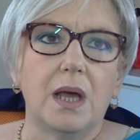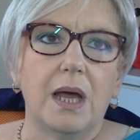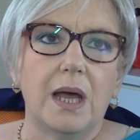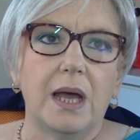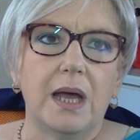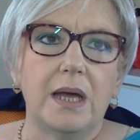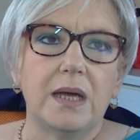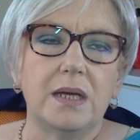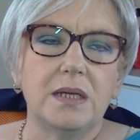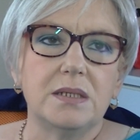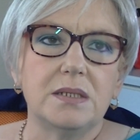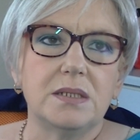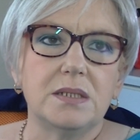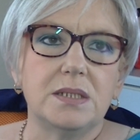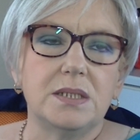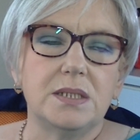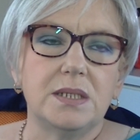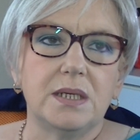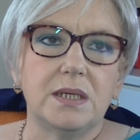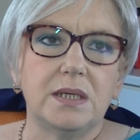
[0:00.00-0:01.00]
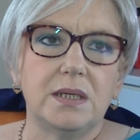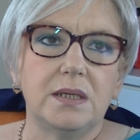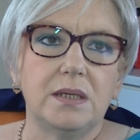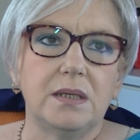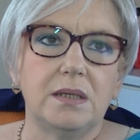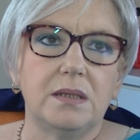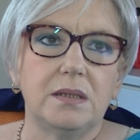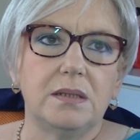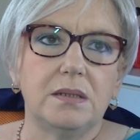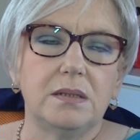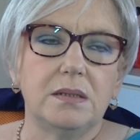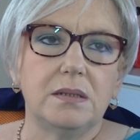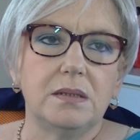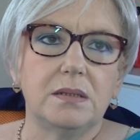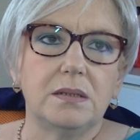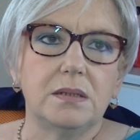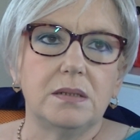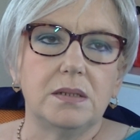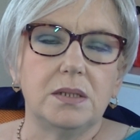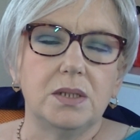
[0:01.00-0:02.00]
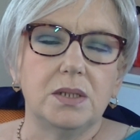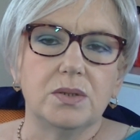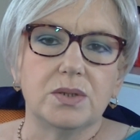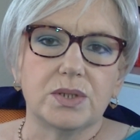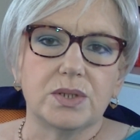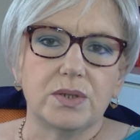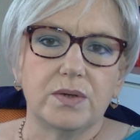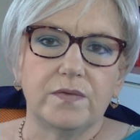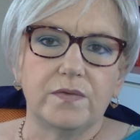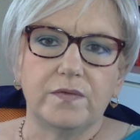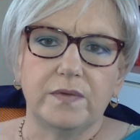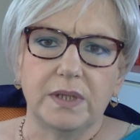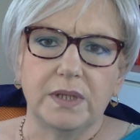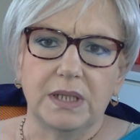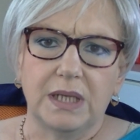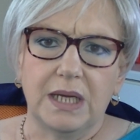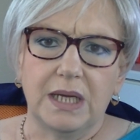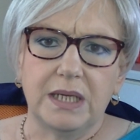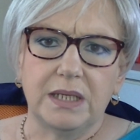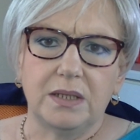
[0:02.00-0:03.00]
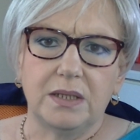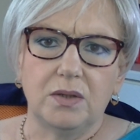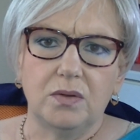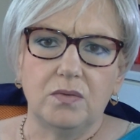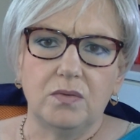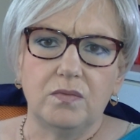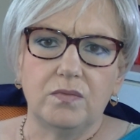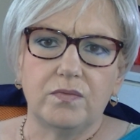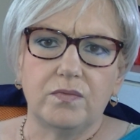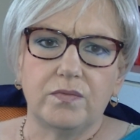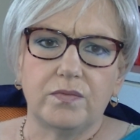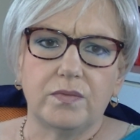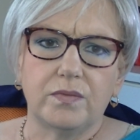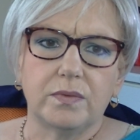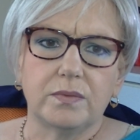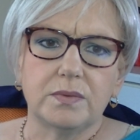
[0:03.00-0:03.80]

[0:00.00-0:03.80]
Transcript: and you sort of feel like you've